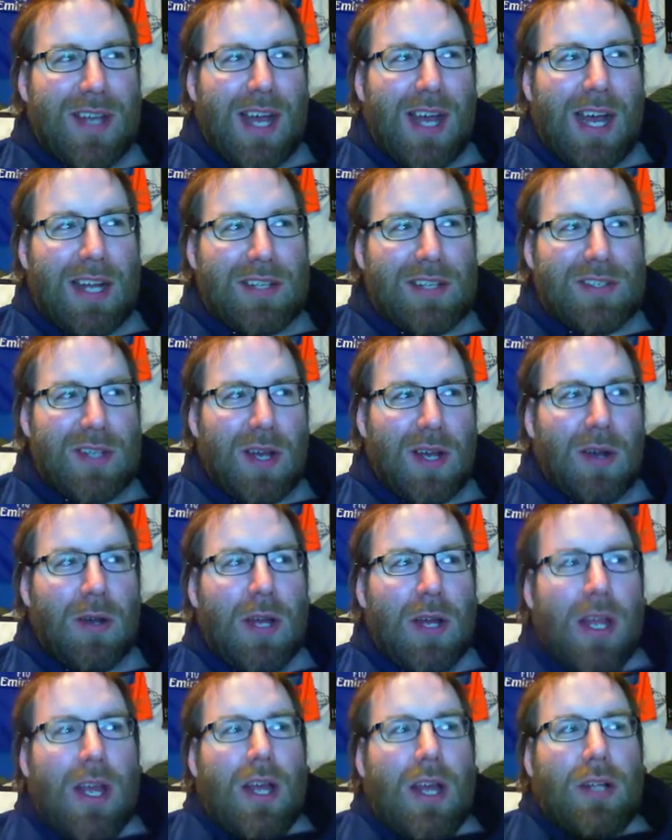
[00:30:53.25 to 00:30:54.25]
Uh,
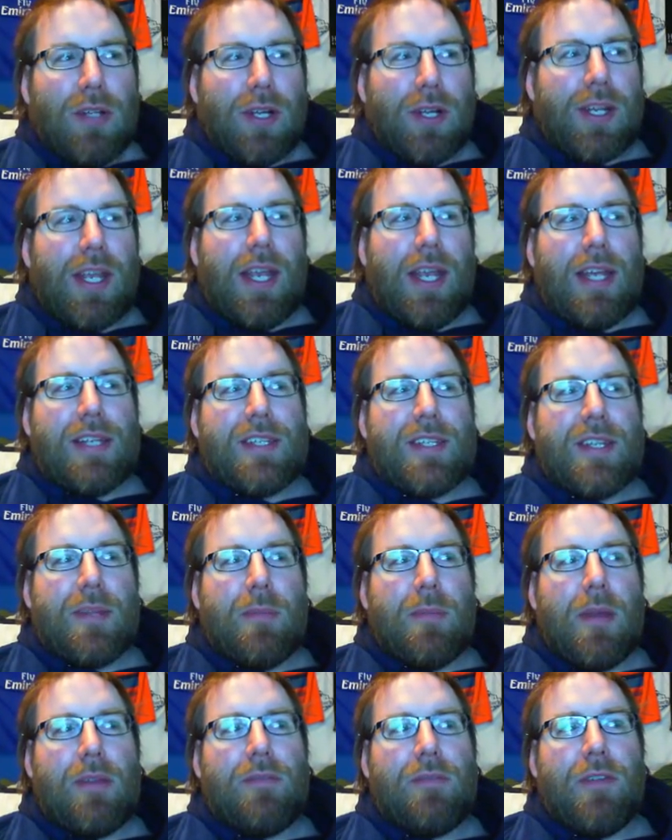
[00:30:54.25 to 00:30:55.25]
so looking into
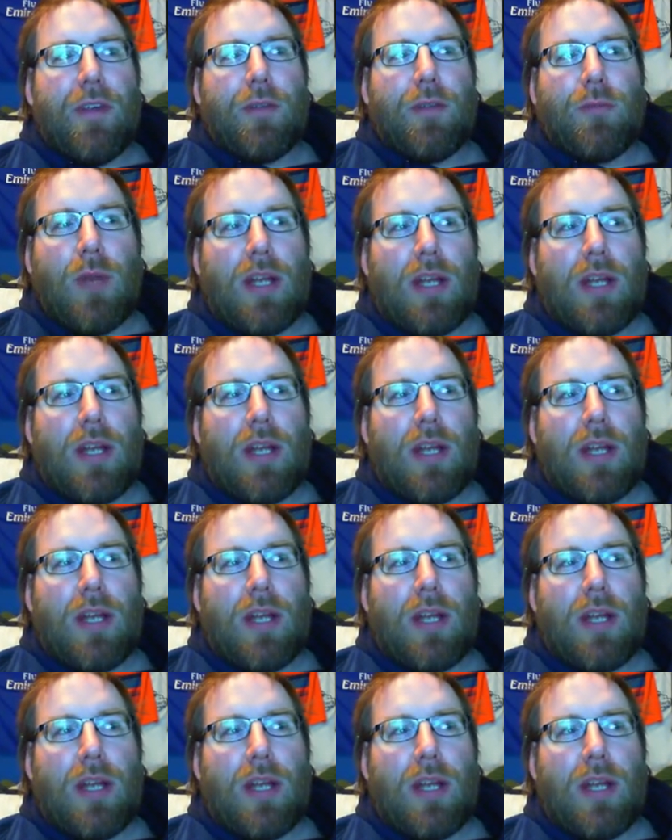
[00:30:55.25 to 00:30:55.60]
the midfield,